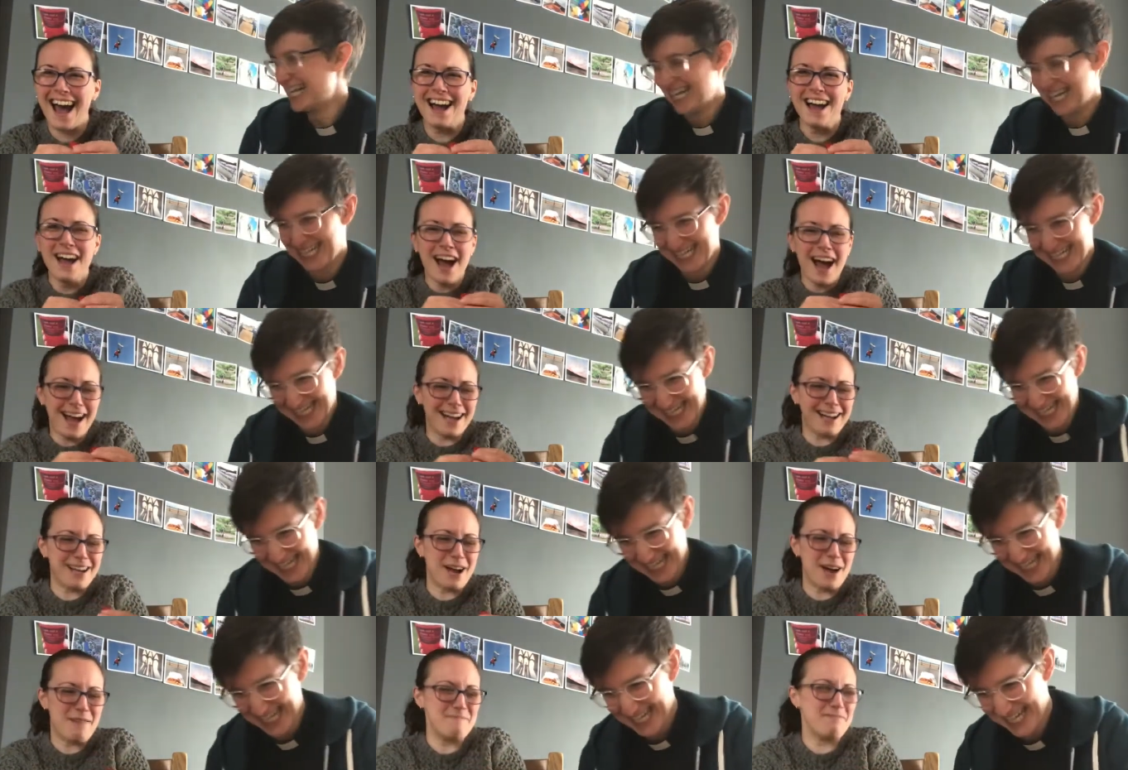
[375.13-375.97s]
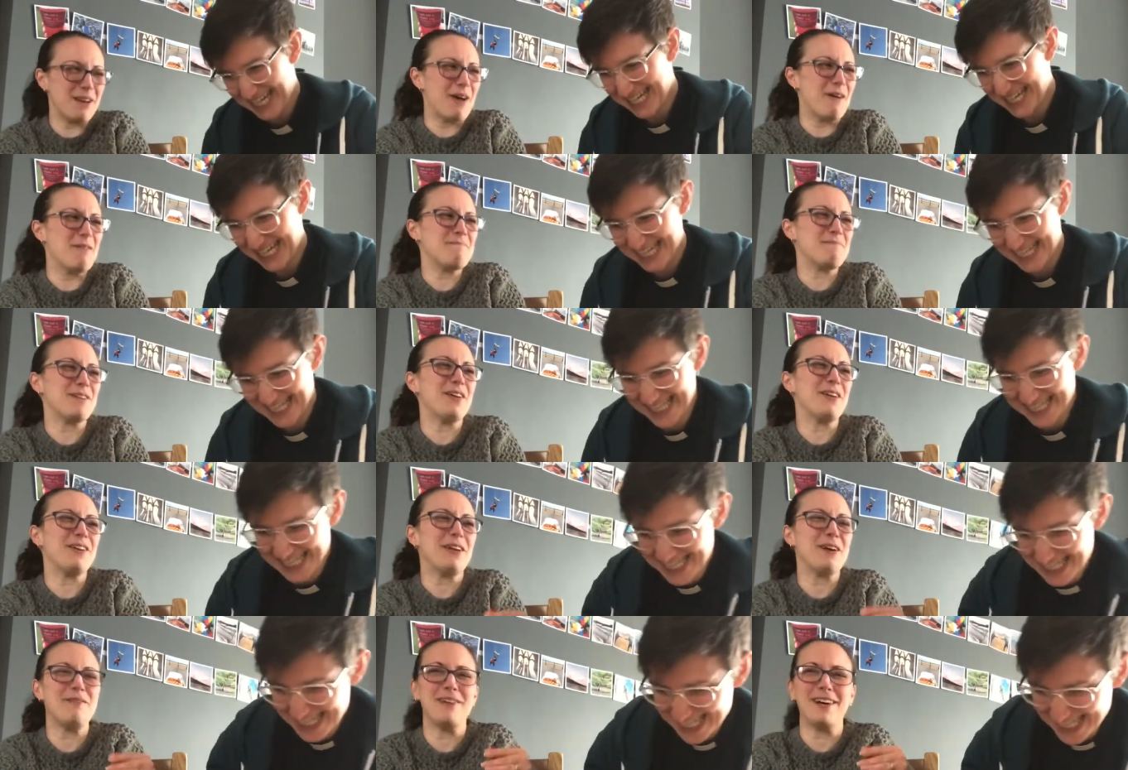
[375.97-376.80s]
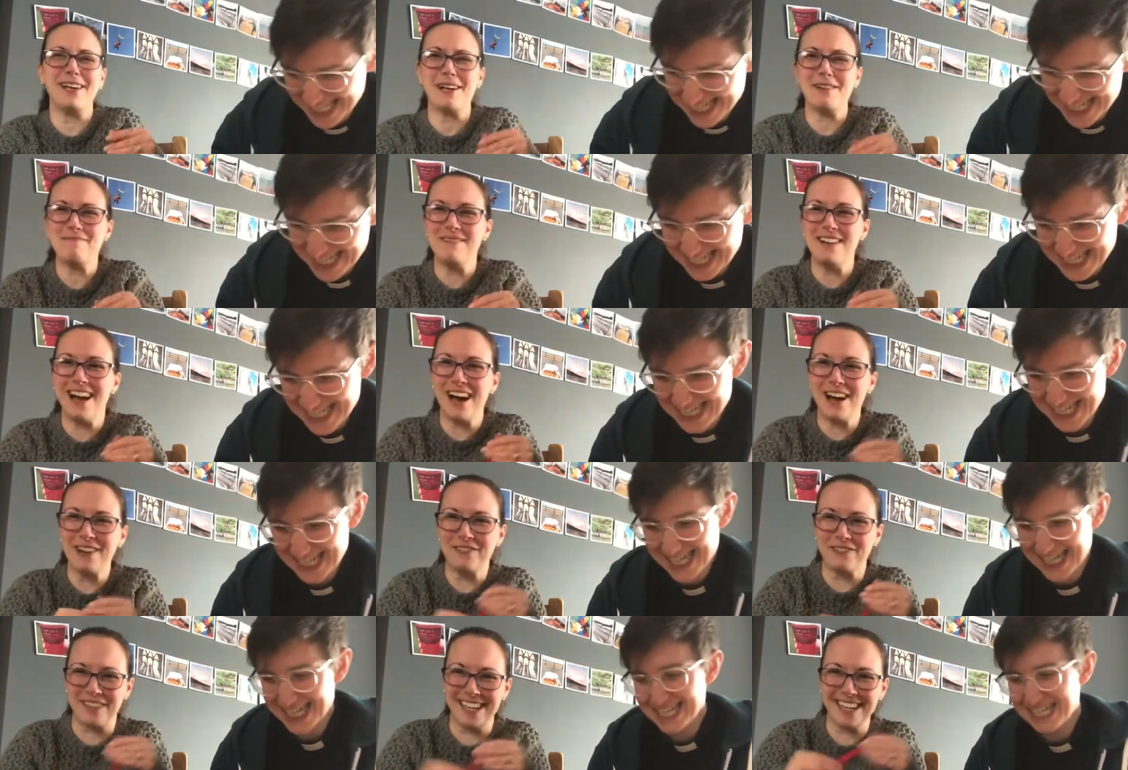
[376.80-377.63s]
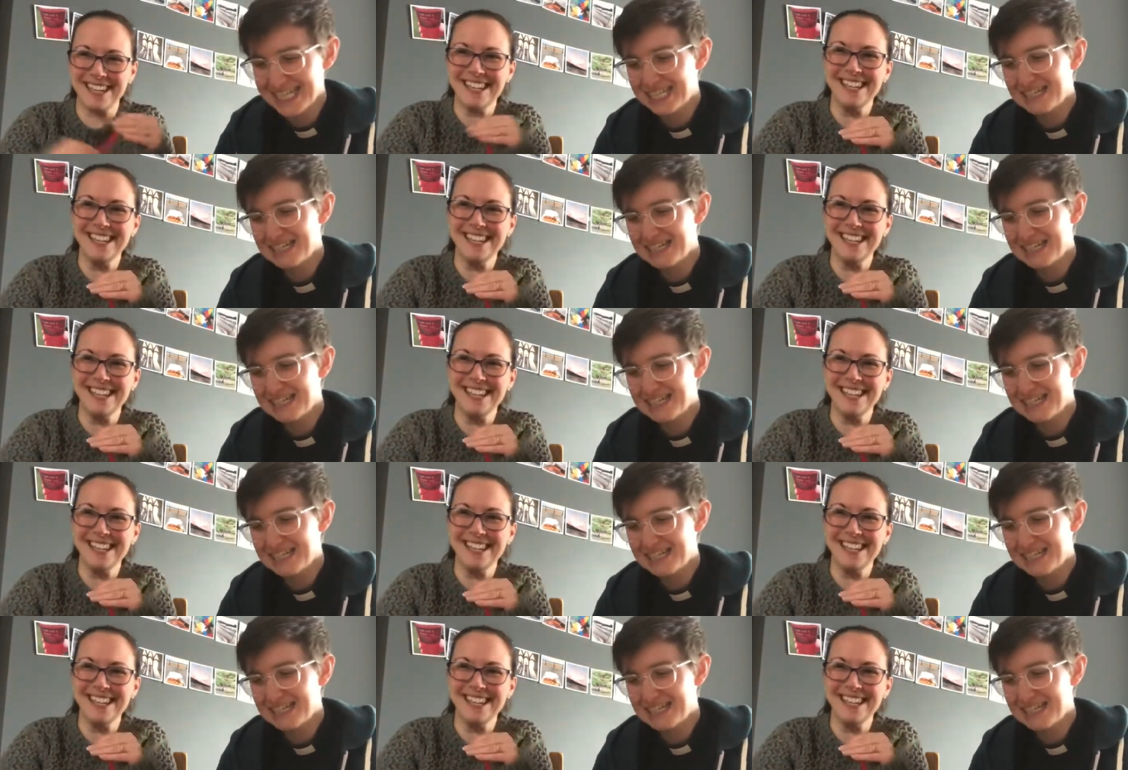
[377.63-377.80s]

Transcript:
Speaker 1: I can't blow a balloon up while